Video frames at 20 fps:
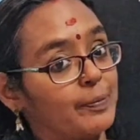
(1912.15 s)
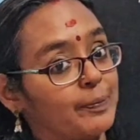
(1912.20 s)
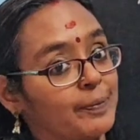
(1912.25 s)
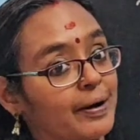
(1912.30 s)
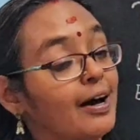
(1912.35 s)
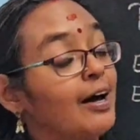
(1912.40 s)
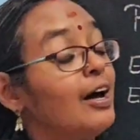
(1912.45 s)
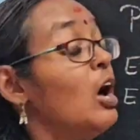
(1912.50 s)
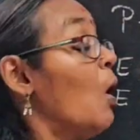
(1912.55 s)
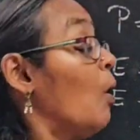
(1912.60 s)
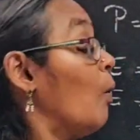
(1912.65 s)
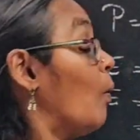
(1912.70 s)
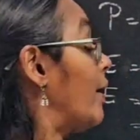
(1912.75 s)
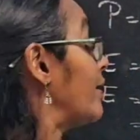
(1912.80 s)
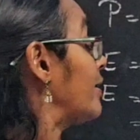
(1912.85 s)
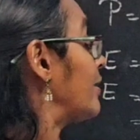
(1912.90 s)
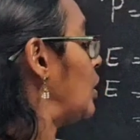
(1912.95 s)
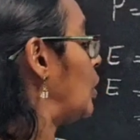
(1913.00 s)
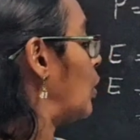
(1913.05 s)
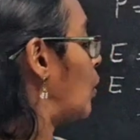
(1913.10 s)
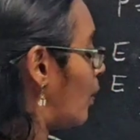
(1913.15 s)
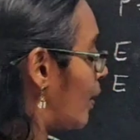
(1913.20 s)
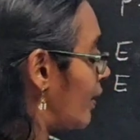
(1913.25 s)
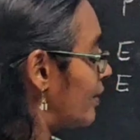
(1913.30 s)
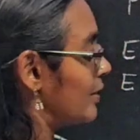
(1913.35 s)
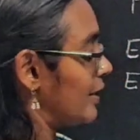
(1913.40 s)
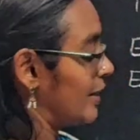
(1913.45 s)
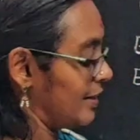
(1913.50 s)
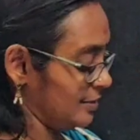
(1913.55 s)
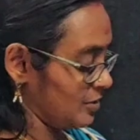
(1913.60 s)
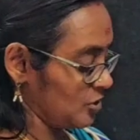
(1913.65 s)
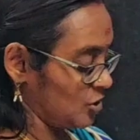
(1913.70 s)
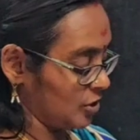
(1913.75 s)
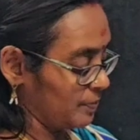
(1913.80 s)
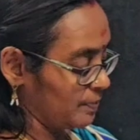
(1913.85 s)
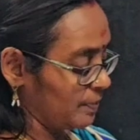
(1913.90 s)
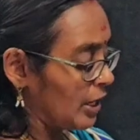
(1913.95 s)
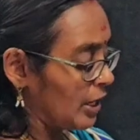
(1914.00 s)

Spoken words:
ma? 1 kilowatt energy.